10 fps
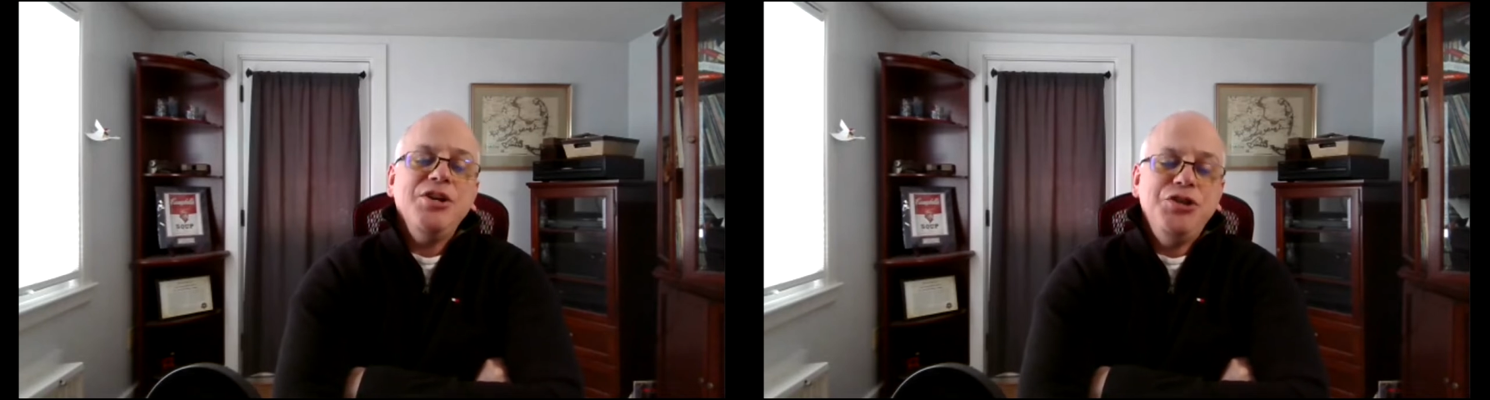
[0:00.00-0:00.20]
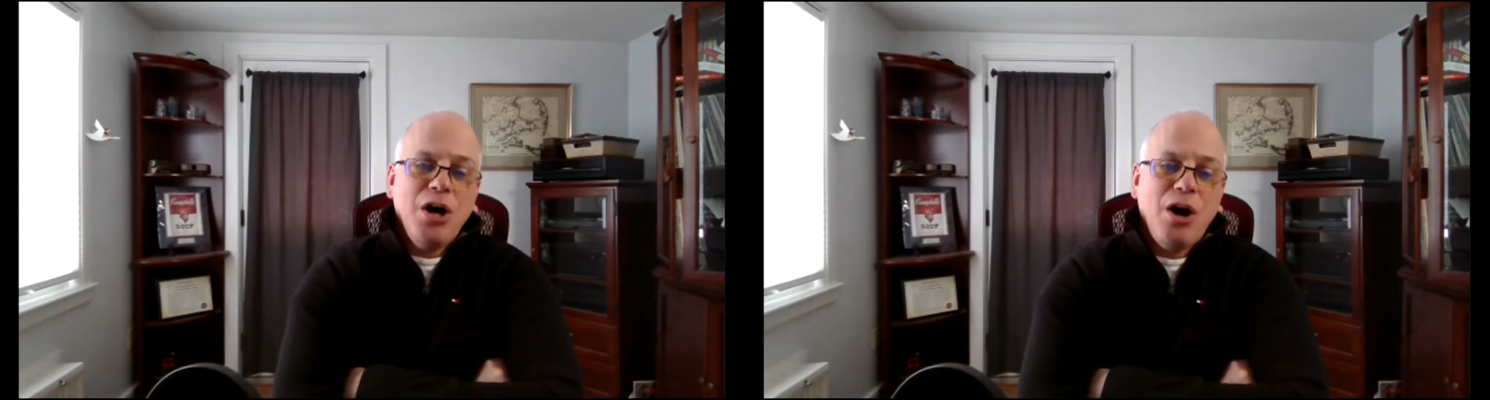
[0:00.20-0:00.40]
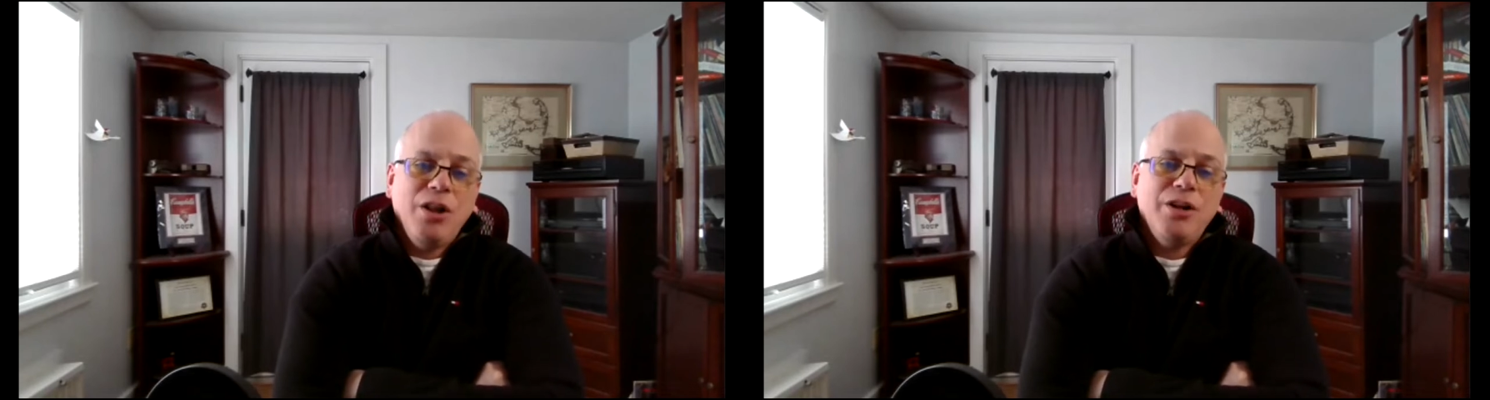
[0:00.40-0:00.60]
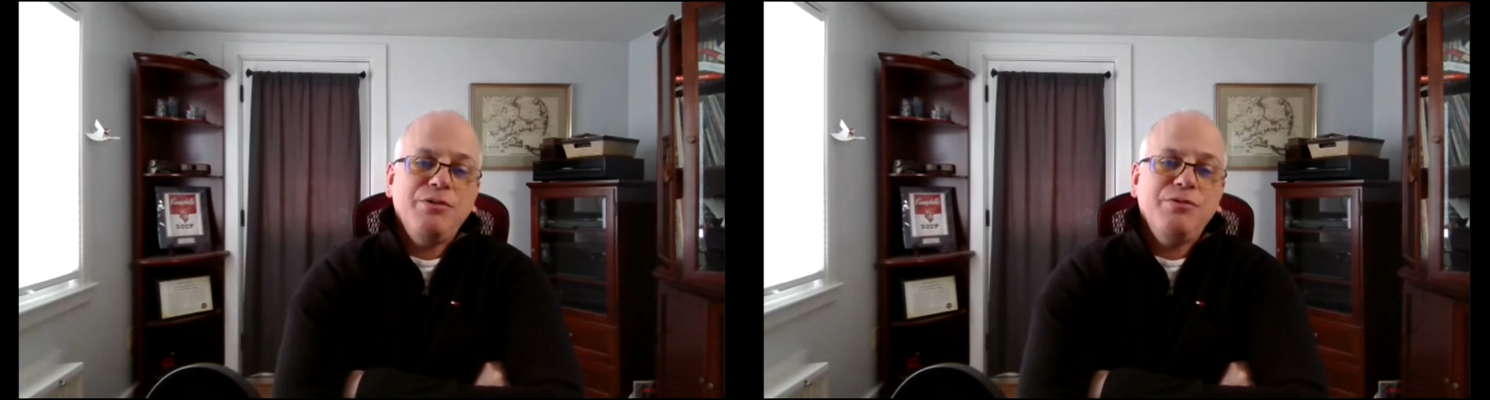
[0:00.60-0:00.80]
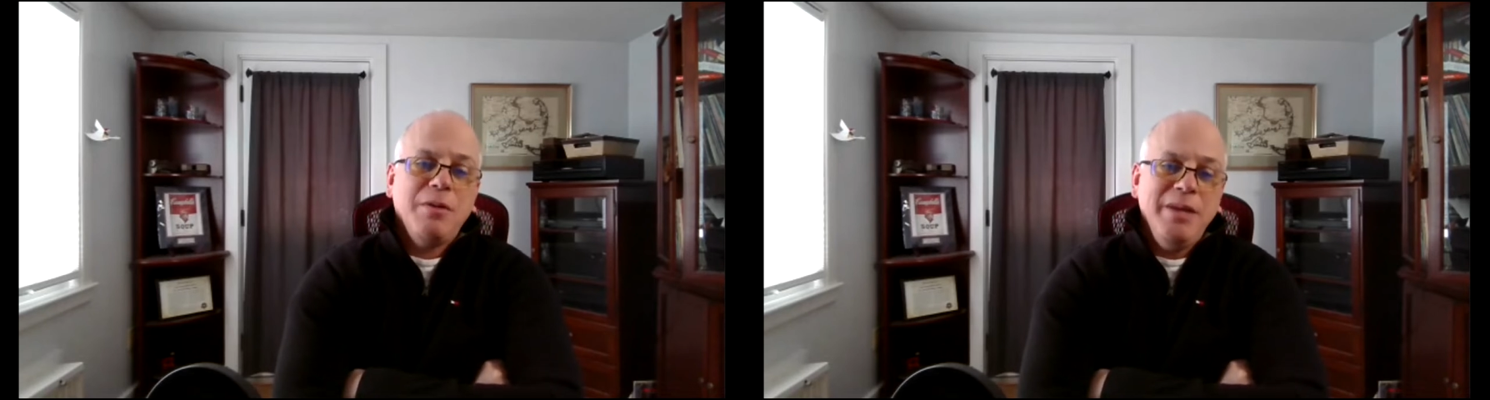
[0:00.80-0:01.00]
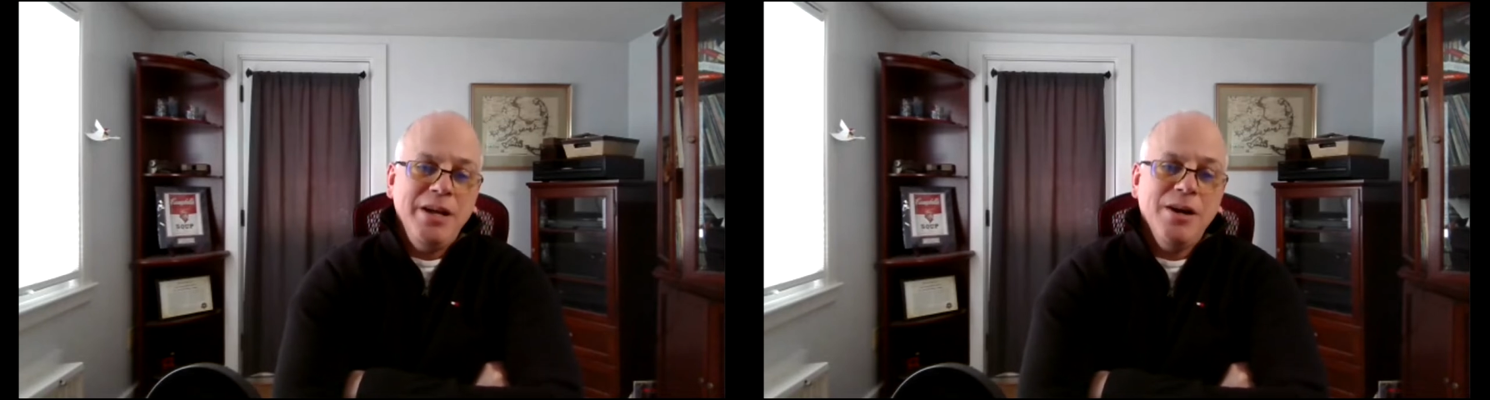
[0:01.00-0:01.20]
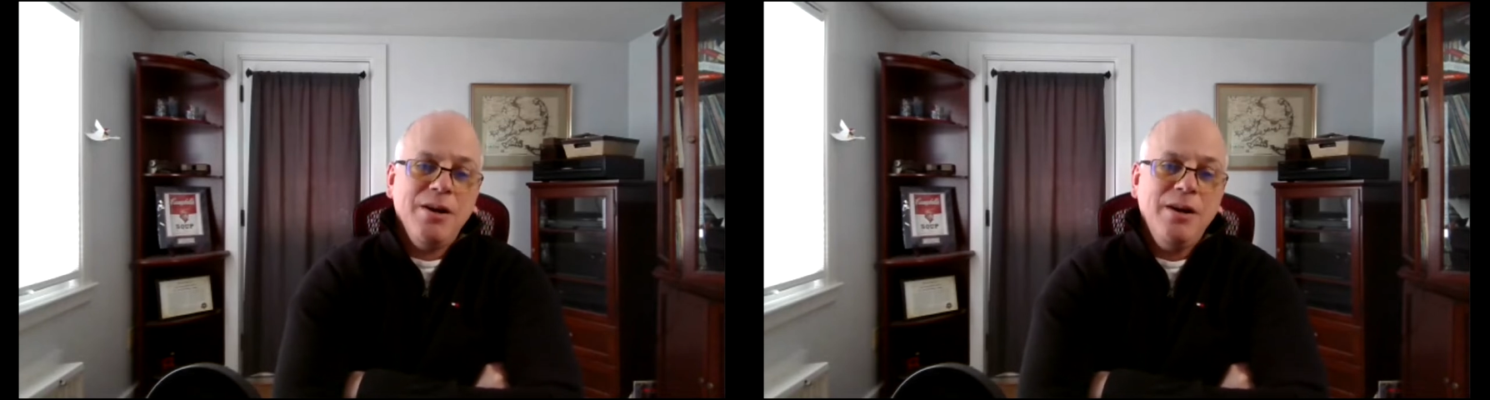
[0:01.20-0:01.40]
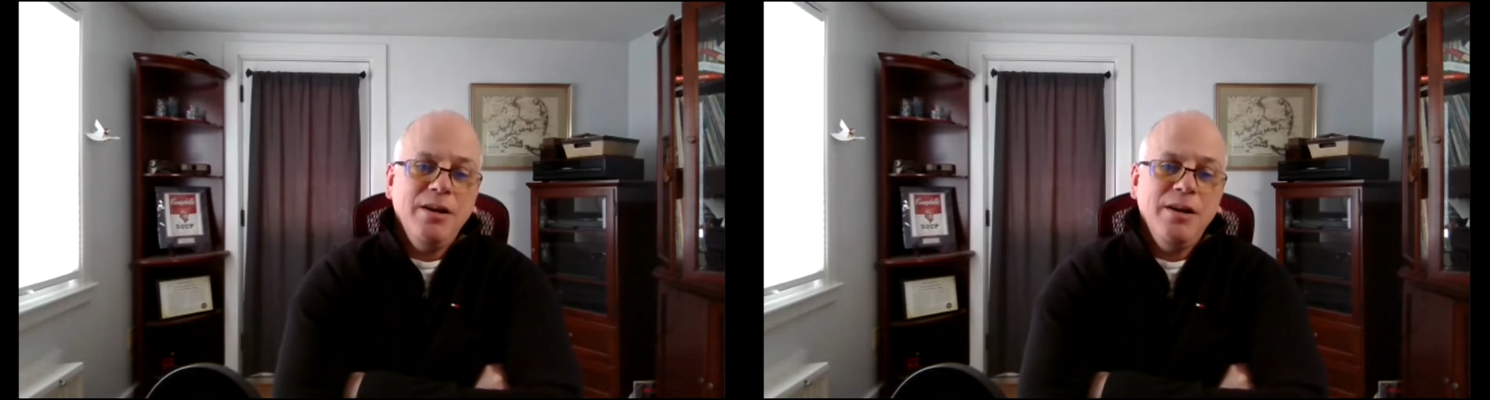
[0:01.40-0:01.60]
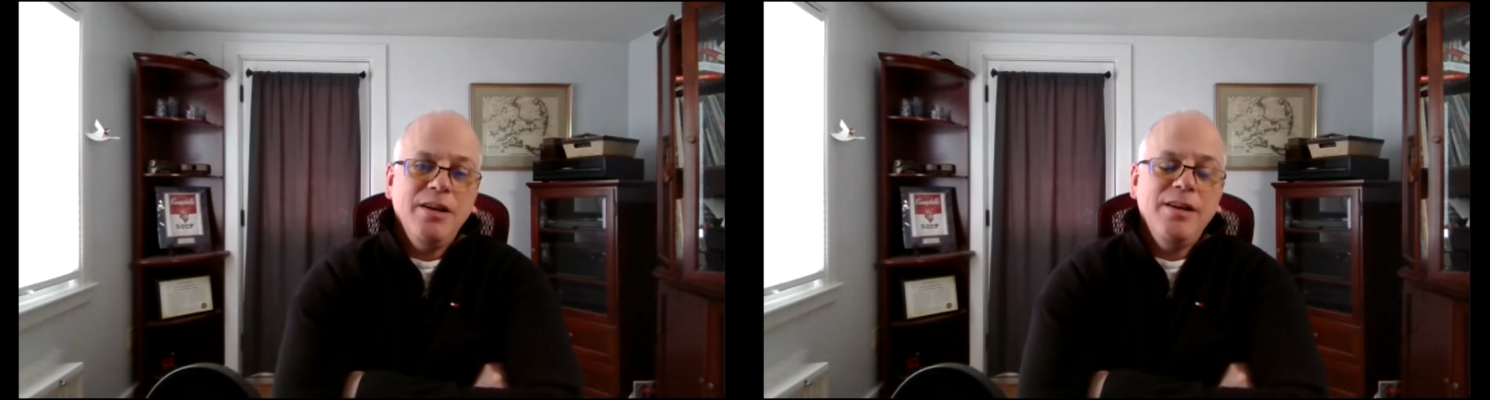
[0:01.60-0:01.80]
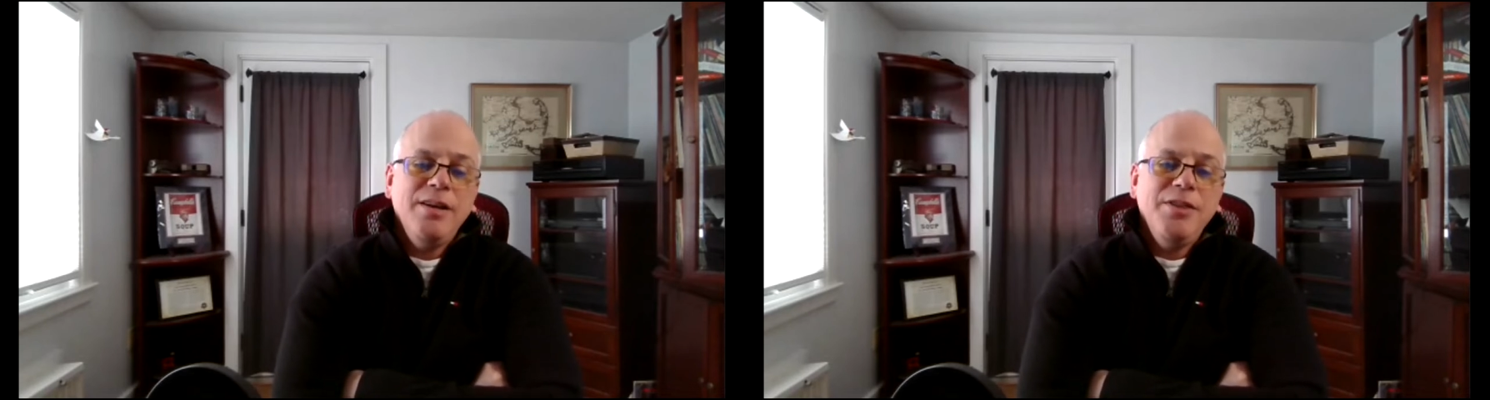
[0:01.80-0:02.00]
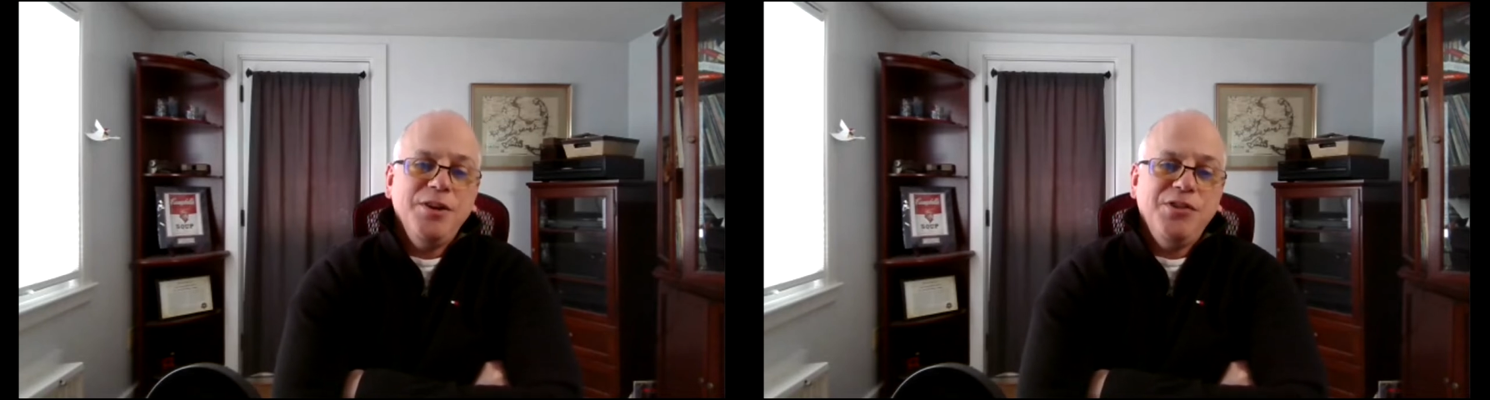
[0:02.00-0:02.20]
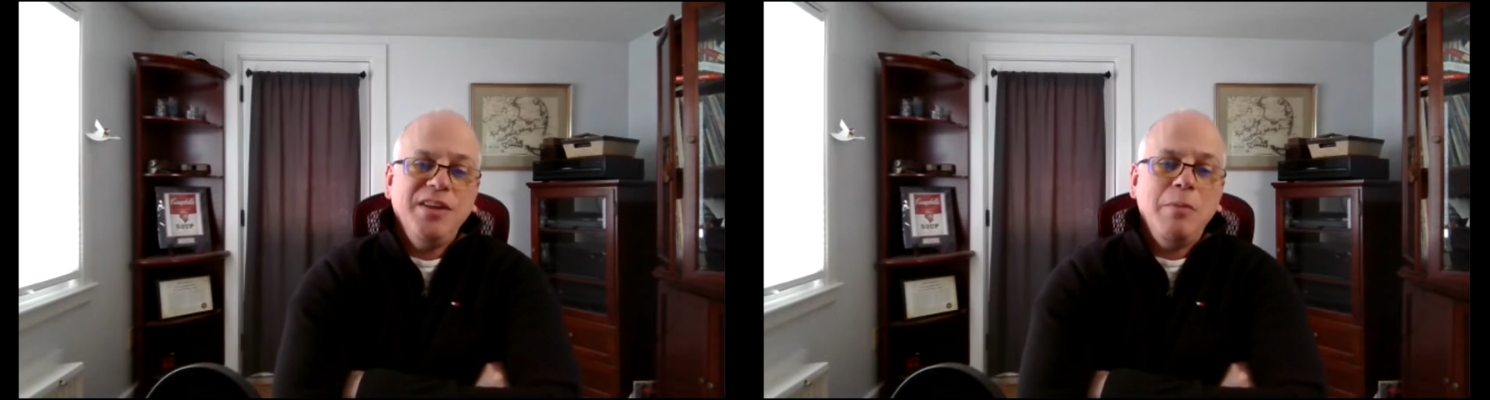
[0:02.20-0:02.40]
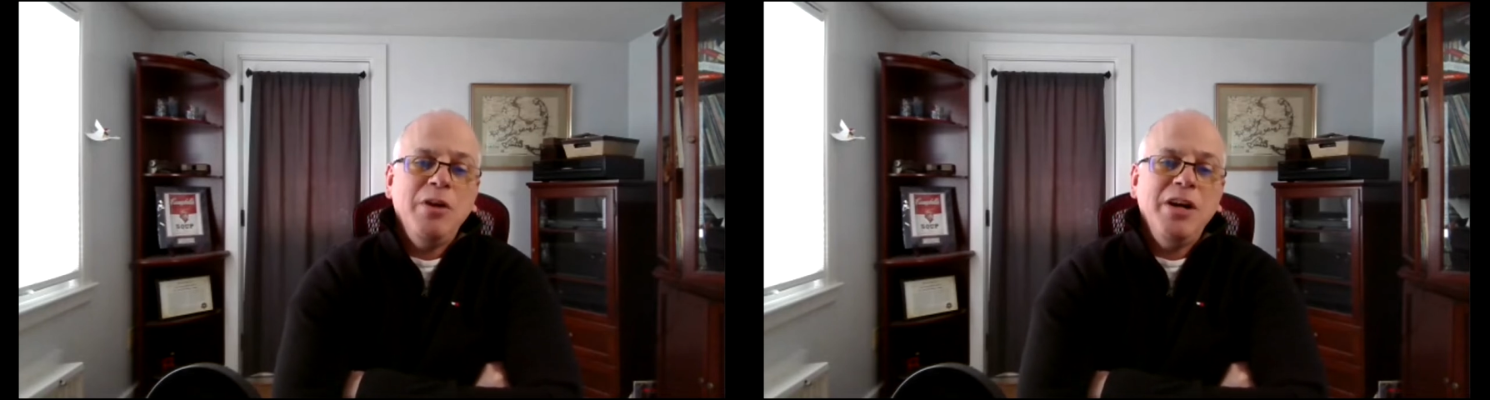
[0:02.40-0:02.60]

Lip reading: dollar from here, there's someone